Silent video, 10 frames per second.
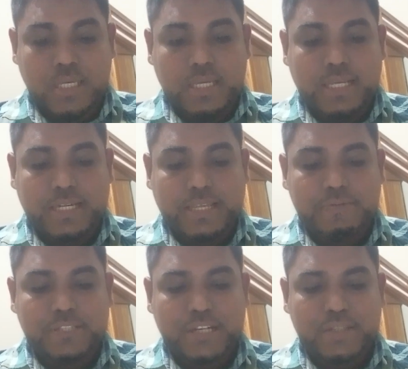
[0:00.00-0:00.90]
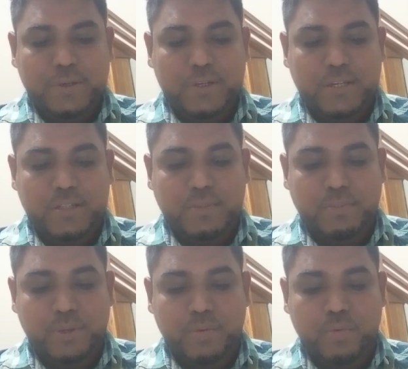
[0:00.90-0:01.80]
It gives the respondent's
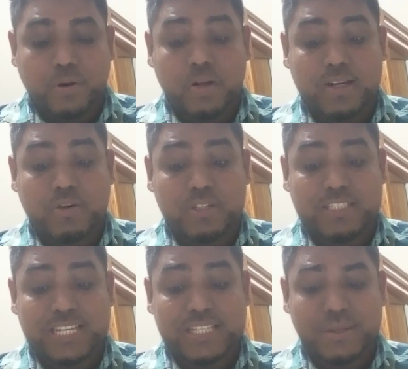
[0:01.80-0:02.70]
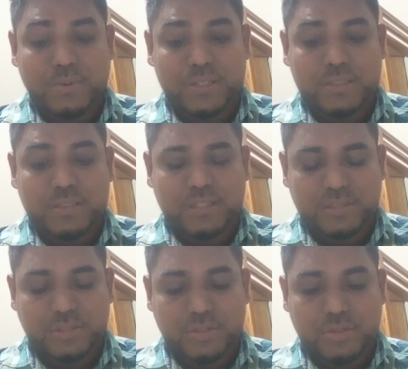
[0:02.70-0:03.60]
view on contentious
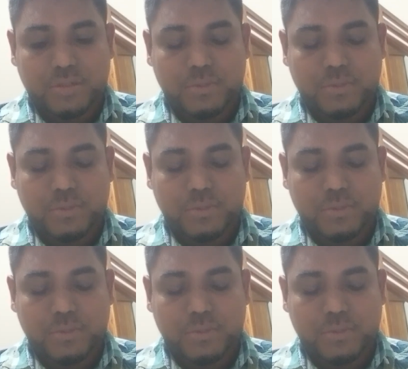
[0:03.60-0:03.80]
decisions of the